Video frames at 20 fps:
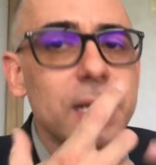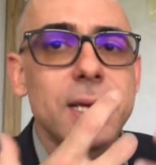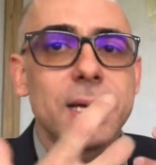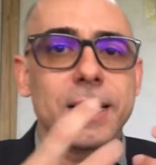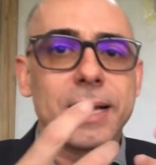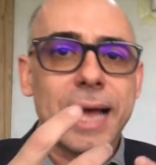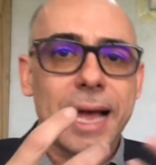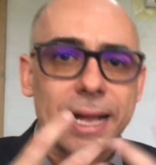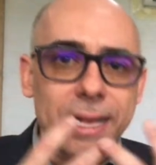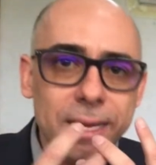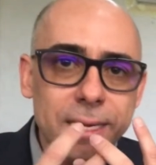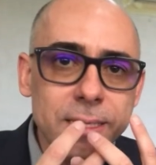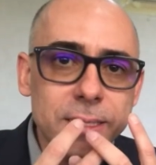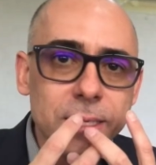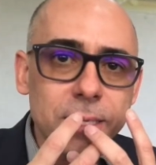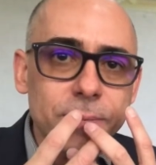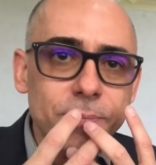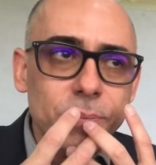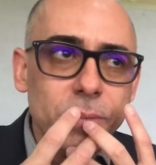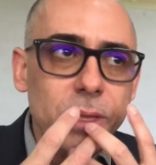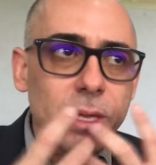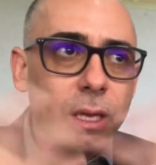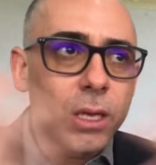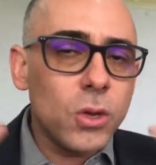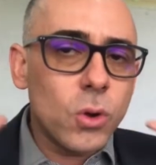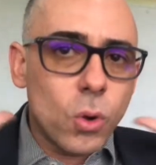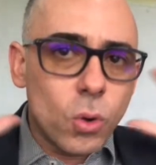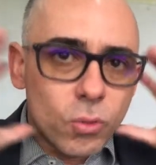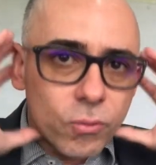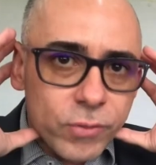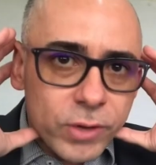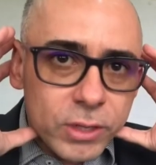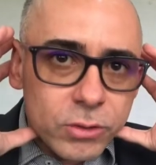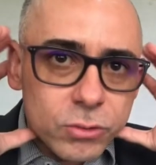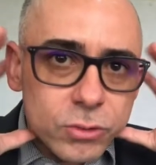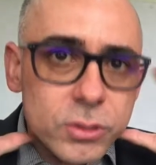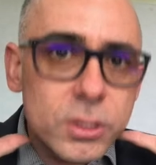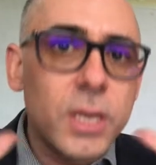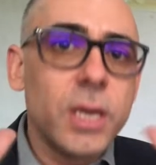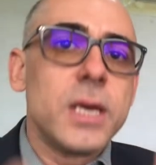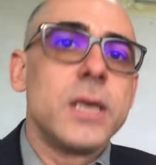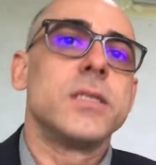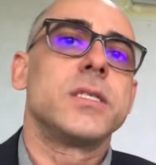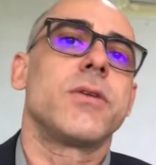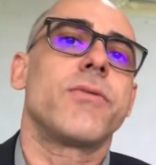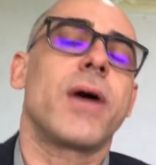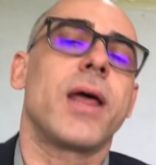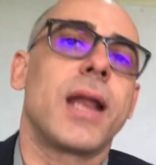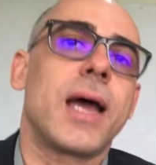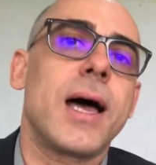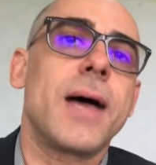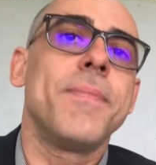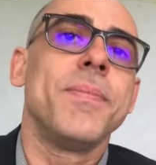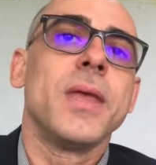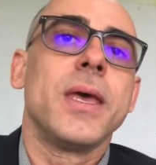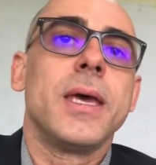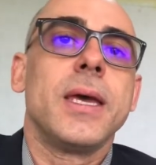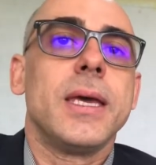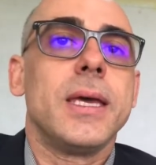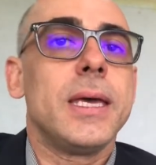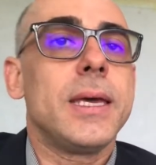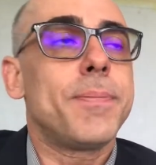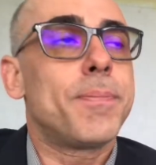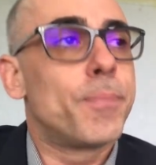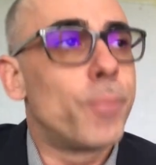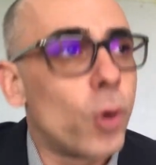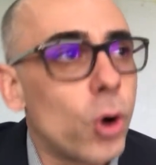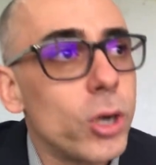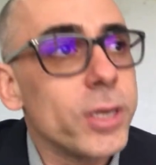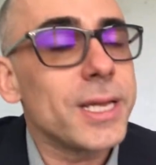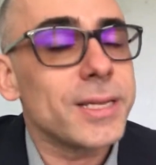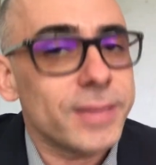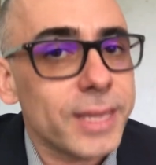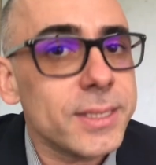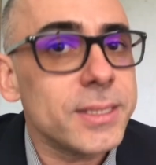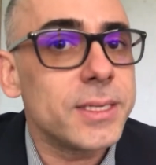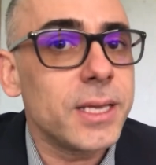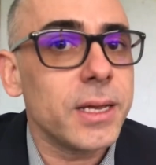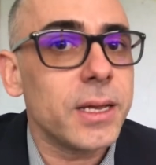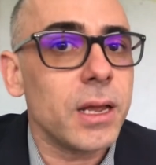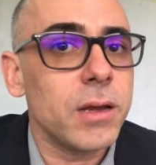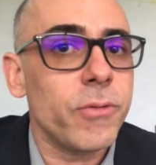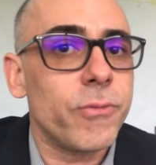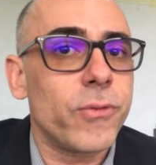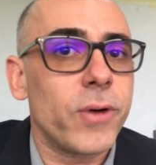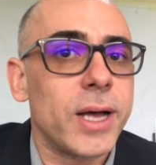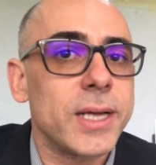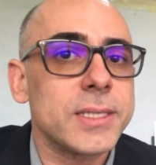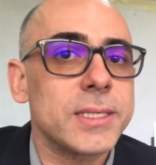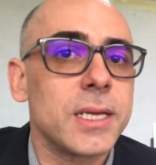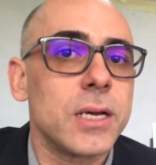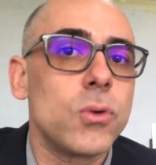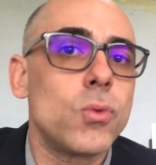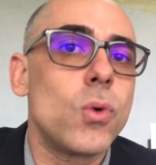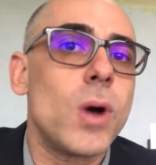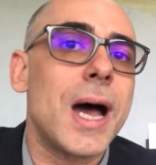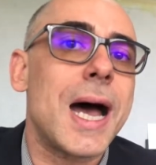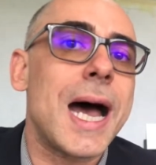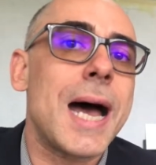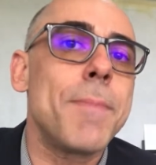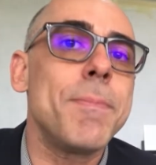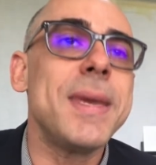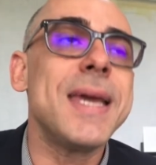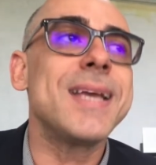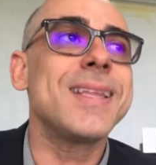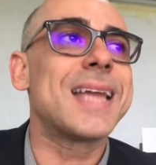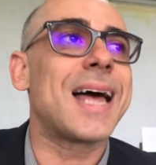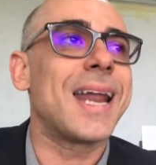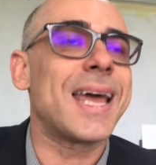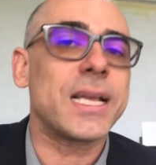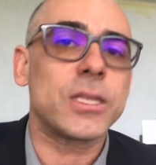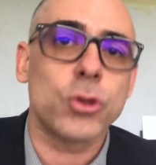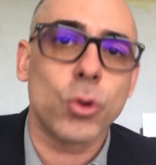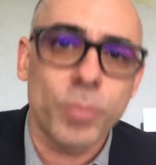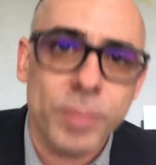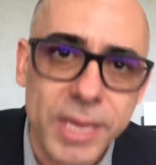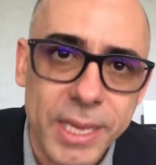You go there and he might even perform a tonsillectomy, i.e. the removal of the tonsils.